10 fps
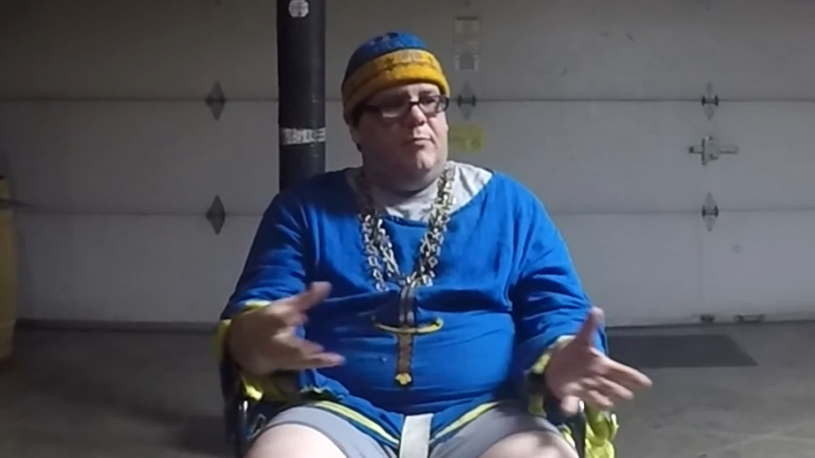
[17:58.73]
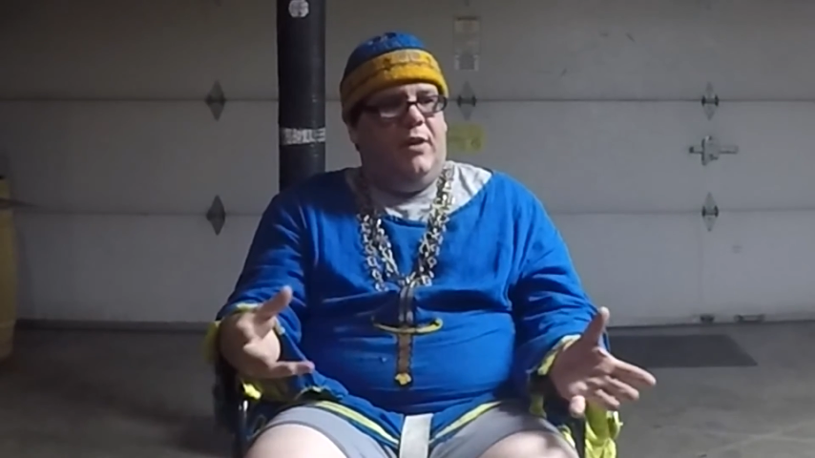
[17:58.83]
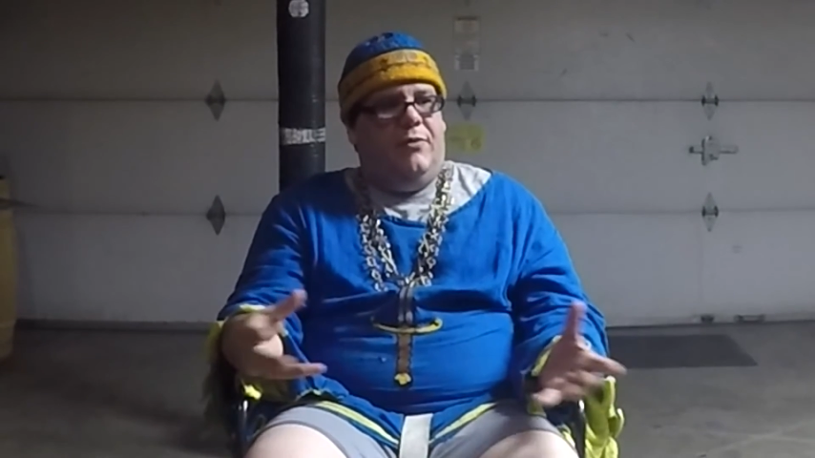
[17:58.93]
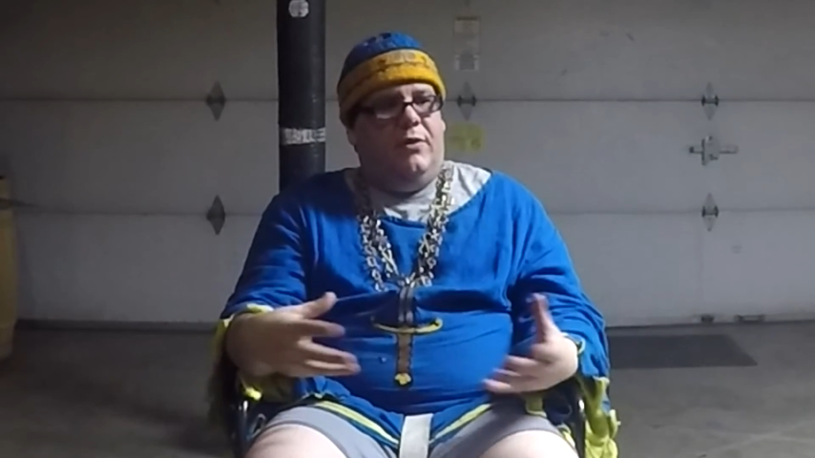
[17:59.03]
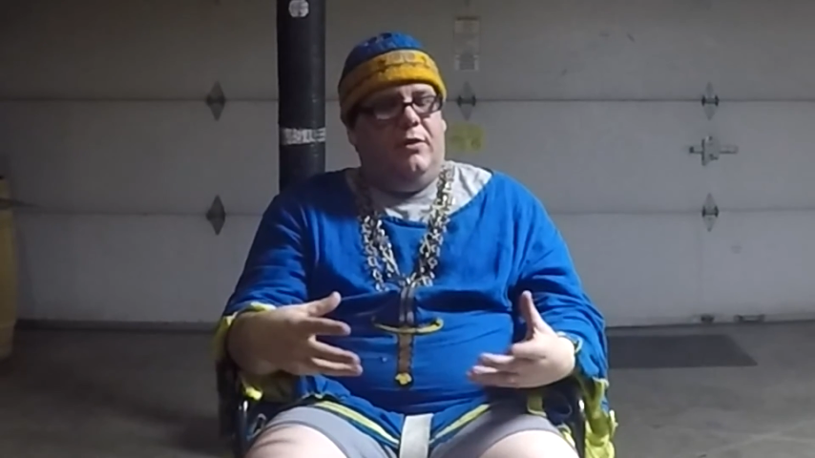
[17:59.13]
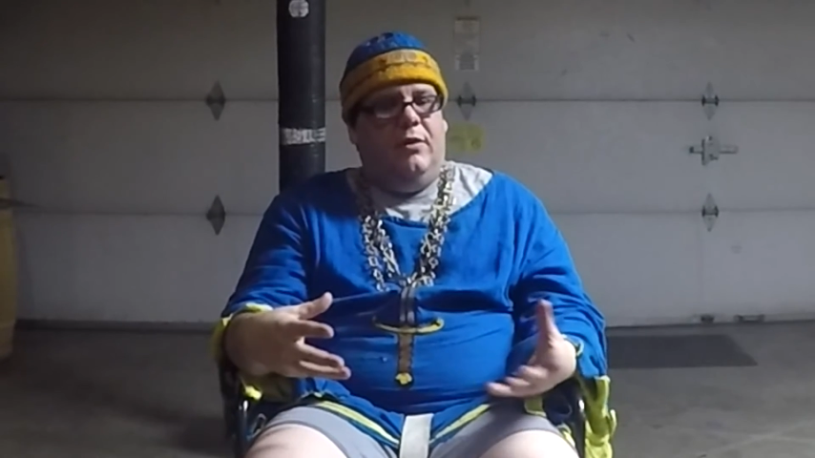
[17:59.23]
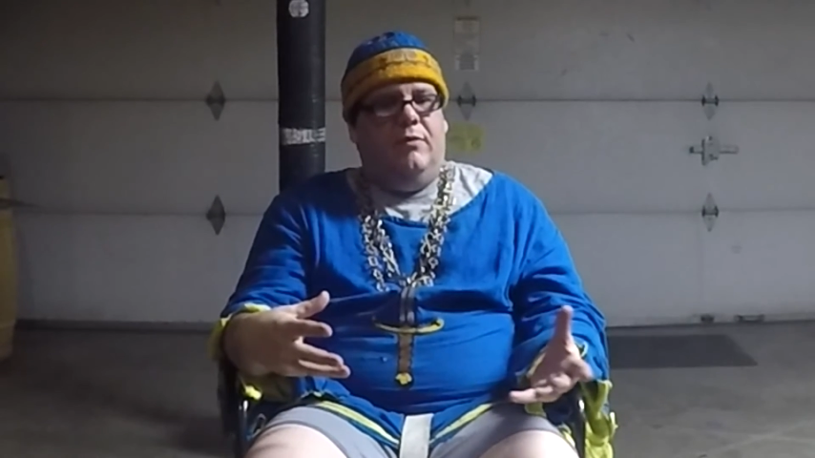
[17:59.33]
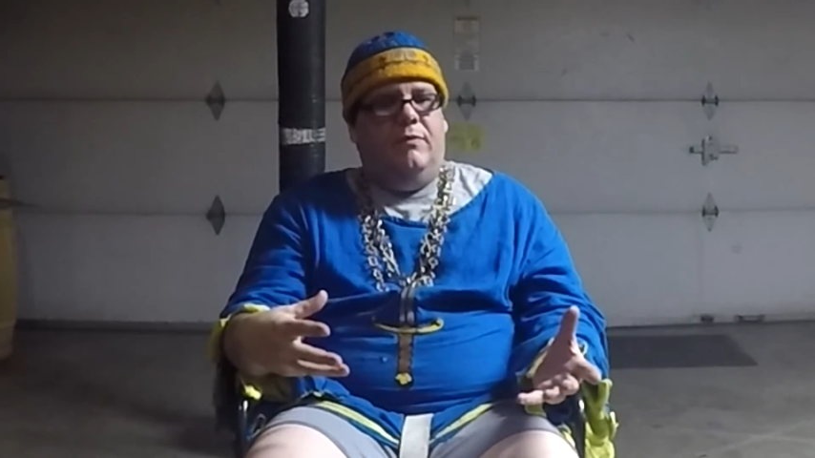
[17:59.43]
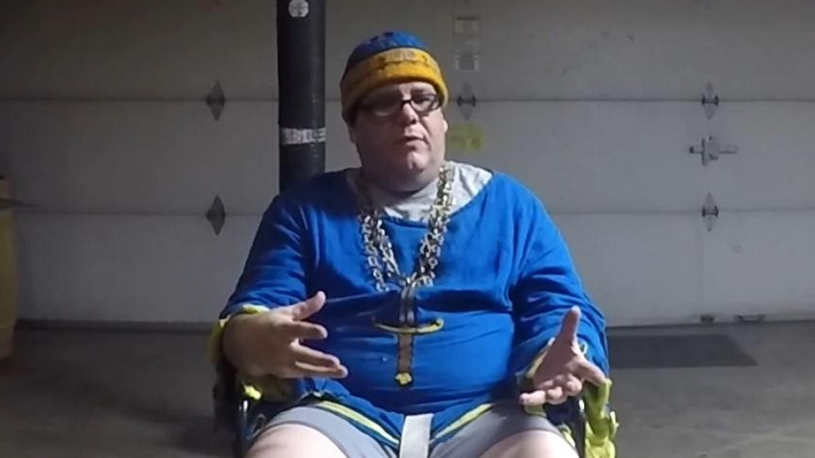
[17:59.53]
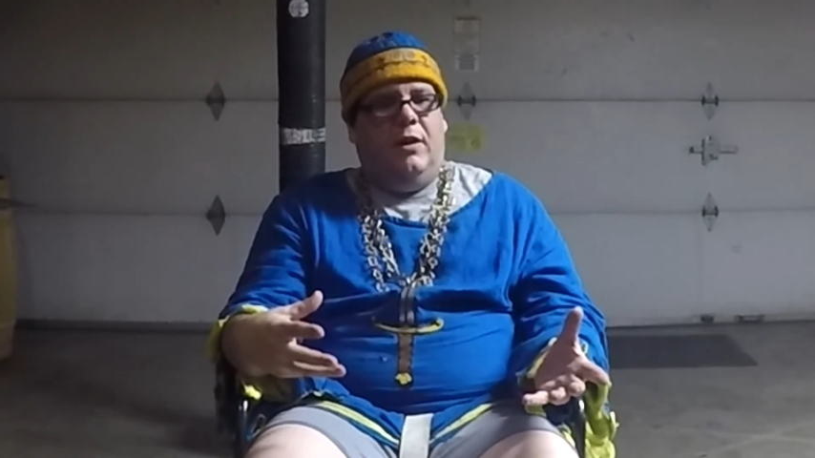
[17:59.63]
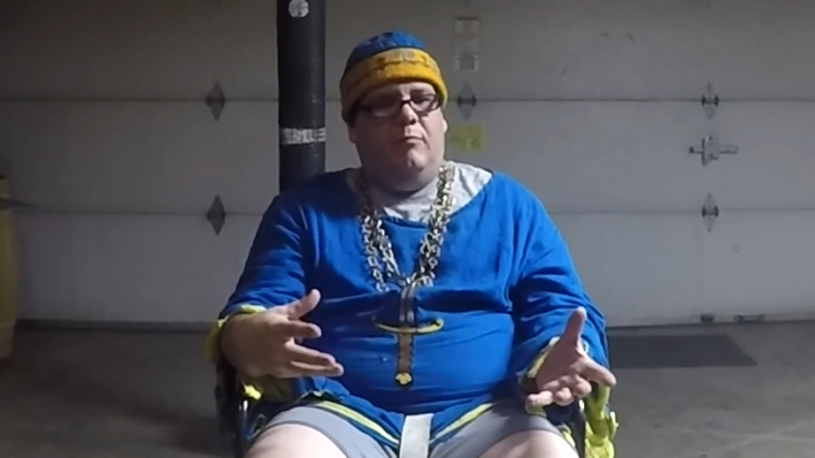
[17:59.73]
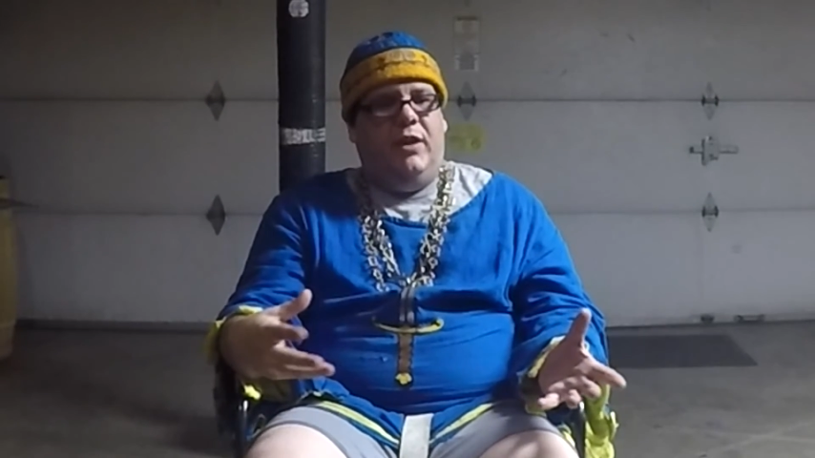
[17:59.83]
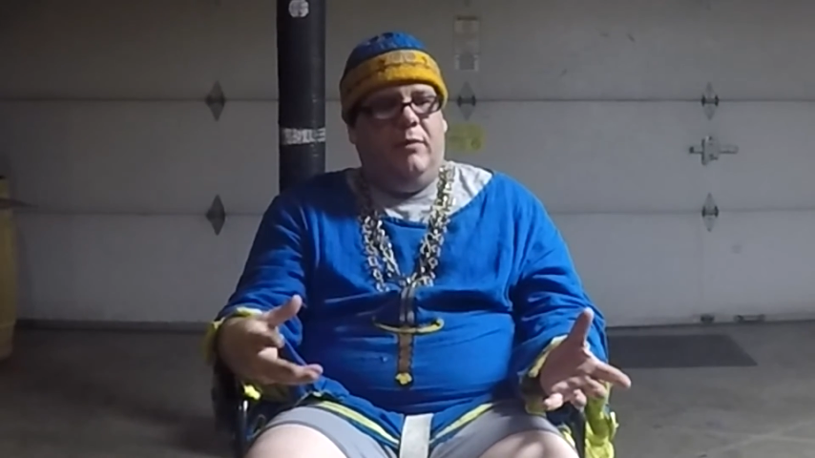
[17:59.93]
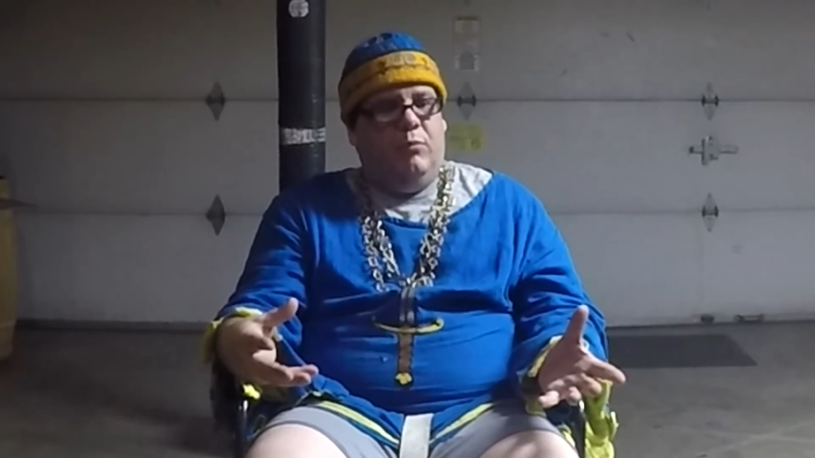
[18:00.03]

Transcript: method of being